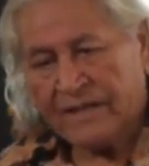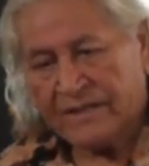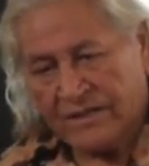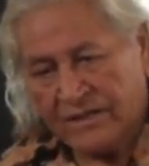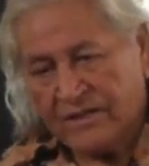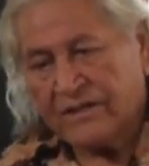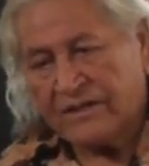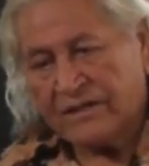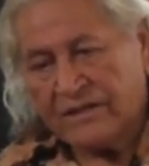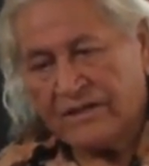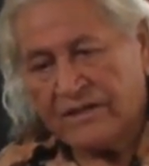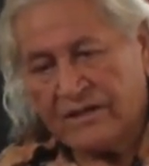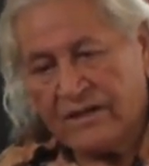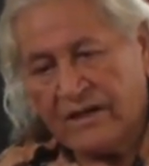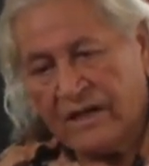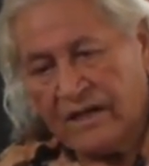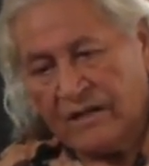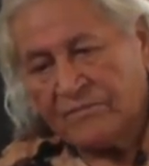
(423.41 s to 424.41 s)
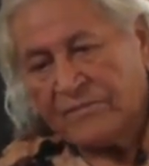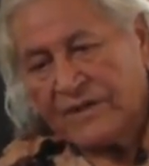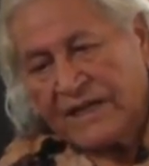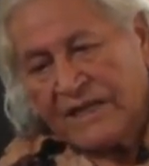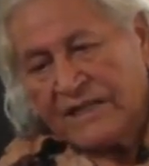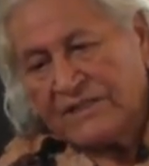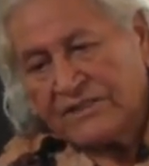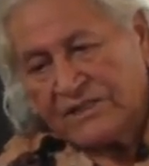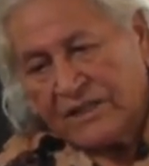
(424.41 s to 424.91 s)
They're
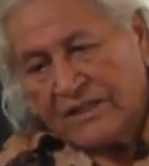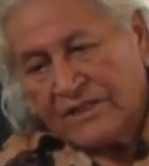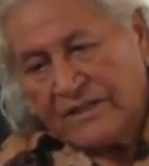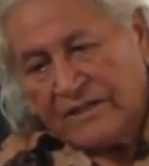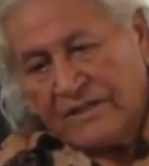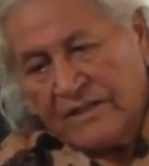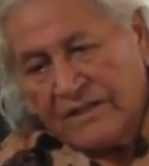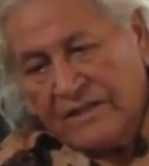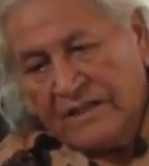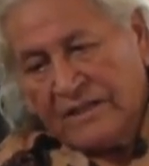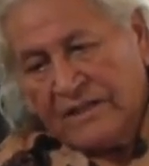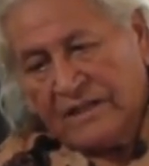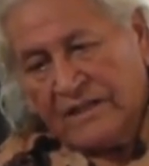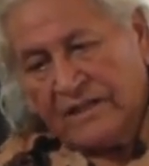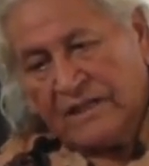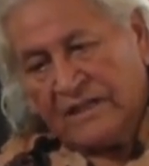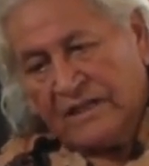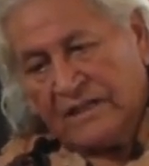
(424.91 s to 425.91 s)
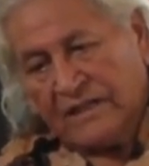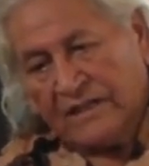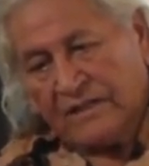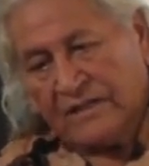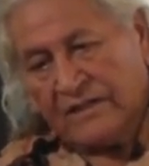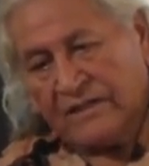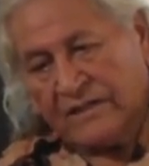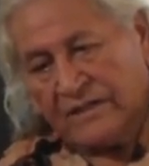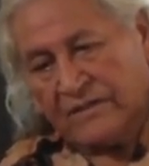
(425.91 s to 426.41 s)
helping each other.
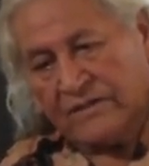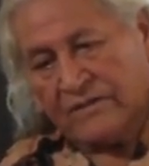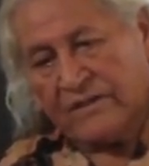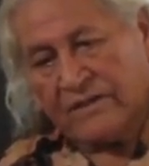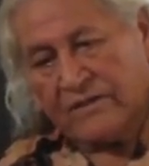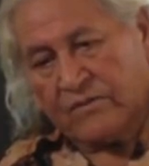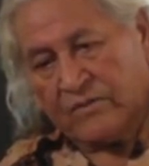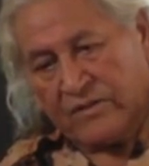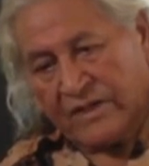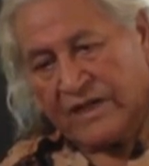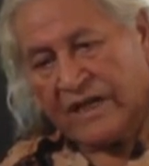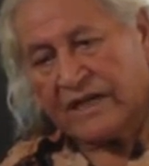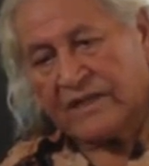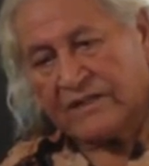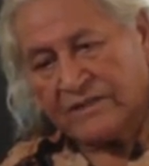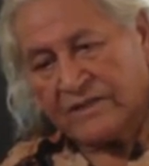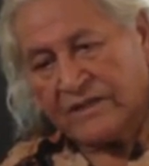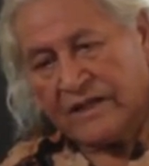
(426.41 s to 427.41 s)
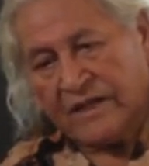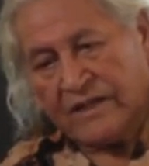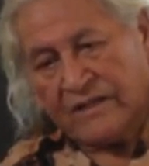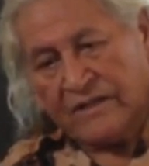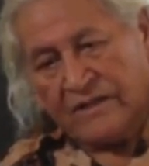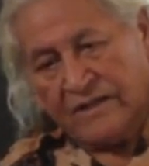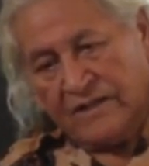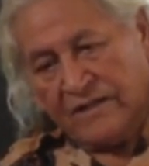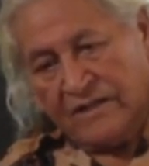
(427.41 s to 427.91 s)
They're working
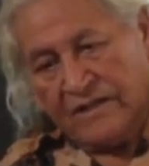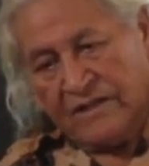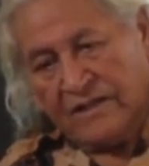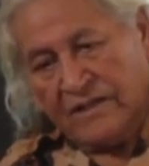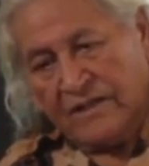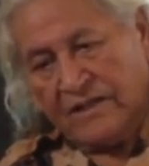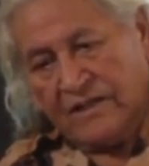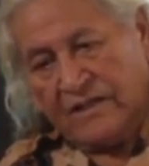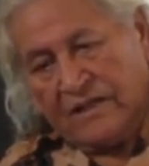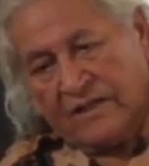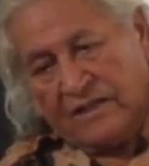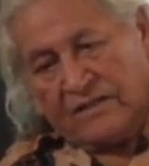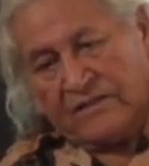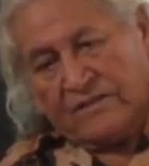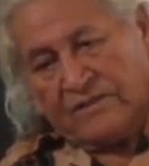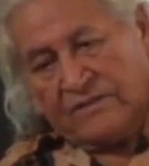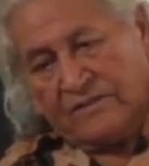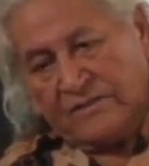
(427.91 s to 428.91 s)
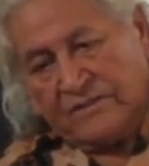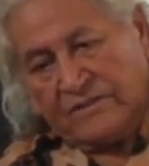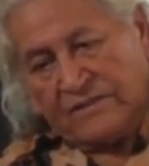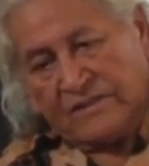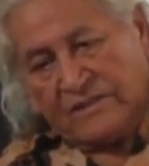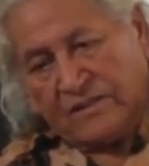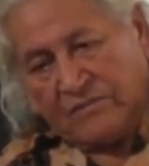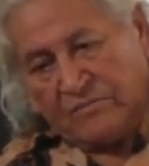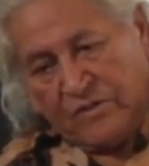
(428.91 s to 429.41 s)
together to
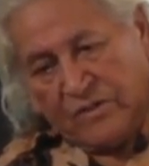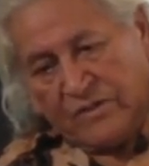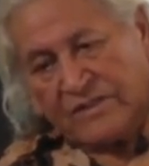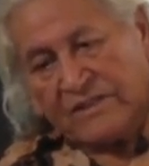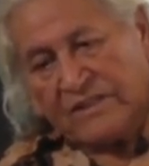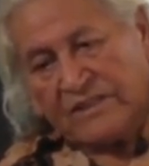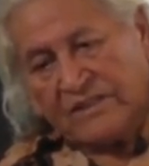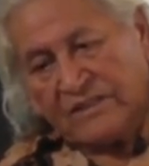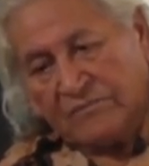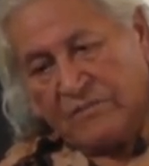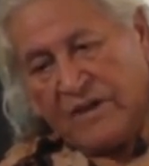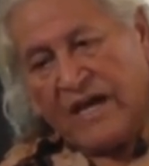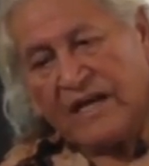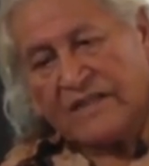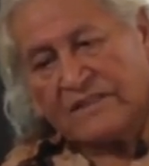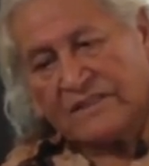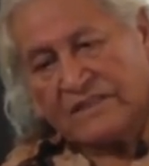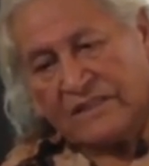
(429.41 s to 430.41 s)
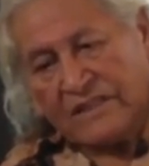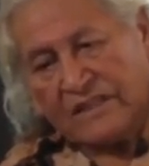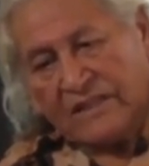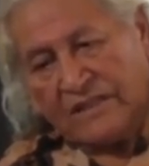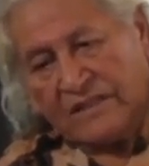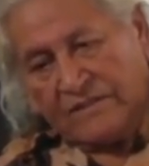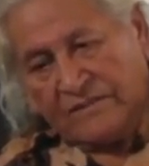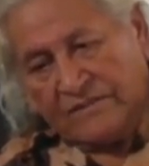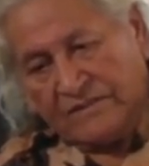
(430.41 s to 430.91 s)
support this man's
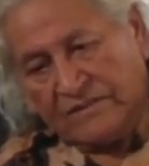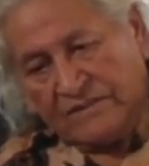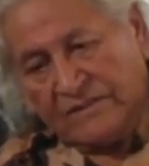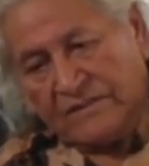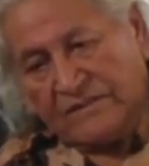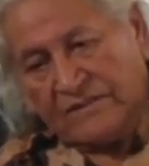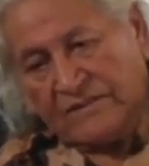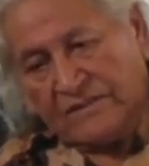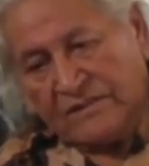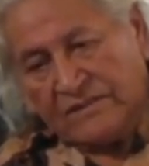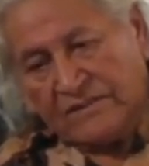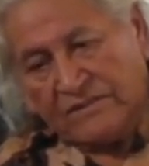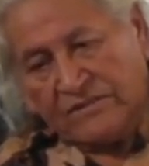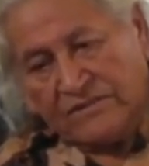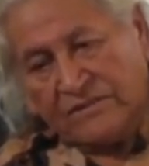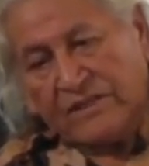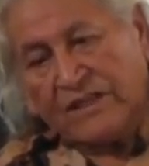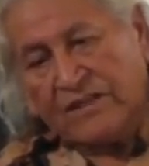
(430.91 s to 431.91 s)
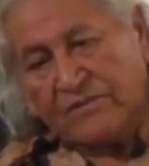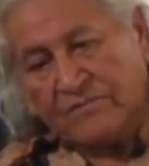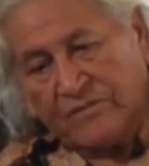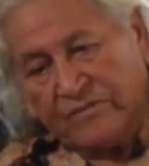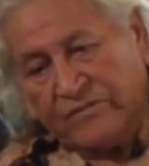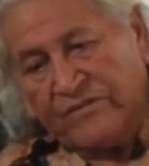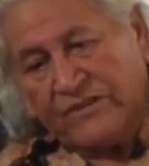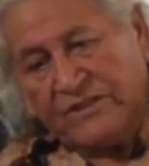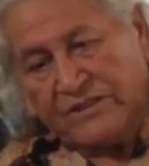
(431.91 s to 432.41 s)
dream,
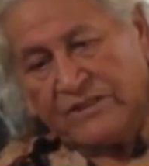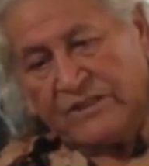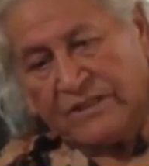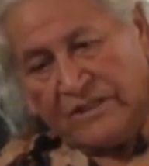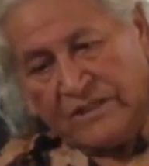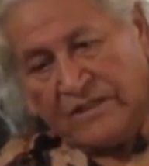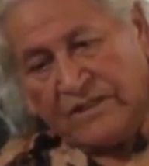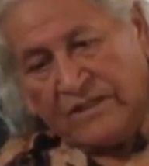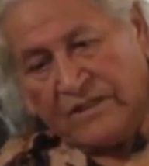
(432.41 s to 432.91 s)
vision.